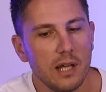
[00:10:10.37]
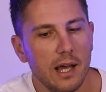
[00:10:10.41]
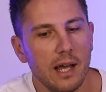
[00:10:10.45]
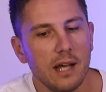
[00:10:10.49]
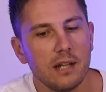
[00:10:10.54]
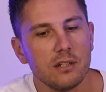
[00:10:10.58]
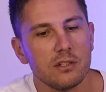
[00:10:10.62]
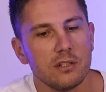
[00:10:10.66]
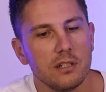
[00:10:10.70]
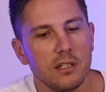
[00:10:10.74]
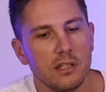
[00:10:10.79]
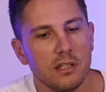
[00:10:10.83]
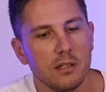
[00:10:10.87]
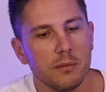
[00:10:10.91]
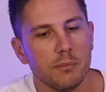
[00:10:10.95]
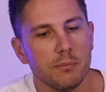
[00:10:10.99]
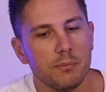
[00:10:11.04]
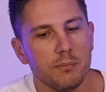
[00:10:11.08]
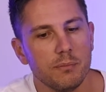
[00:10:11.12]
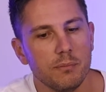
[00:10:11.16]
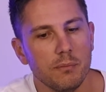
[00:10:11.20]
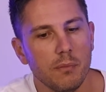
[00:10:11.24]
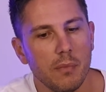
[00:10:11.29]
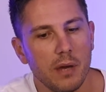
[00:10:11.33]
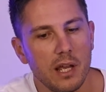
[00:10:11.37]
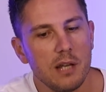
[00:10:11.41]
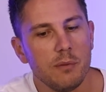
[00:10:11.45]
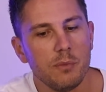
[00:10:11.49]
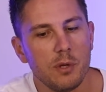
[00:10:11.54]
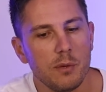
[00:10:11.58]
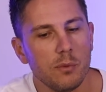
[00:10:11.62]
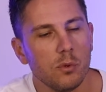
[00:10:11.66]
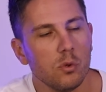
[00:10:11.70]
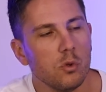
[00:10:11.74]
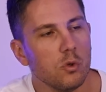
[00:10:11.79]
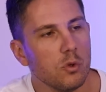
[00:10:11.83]
actually the main
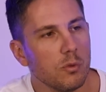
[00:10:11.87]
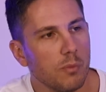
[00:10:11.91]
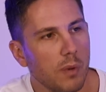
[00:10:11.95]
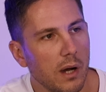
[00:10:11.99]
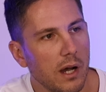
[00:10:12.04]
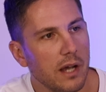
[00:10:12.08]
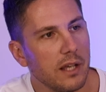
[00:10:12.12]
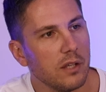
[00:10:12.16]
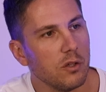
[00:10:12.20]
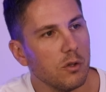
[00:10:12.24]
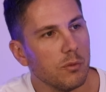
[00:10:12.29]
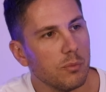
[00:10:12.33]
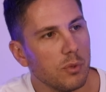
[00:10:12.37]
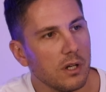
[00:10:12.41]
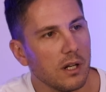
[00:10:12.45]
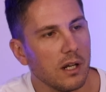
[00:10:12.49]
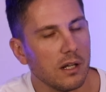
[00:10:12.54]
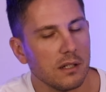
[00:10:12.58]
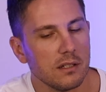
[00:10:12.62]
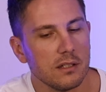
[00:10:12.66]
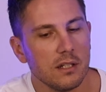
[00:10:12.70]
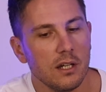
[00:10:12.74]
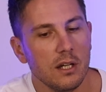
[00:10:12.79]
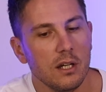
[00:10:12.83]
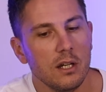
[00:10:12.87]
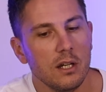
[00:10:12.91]
people who are buying your product.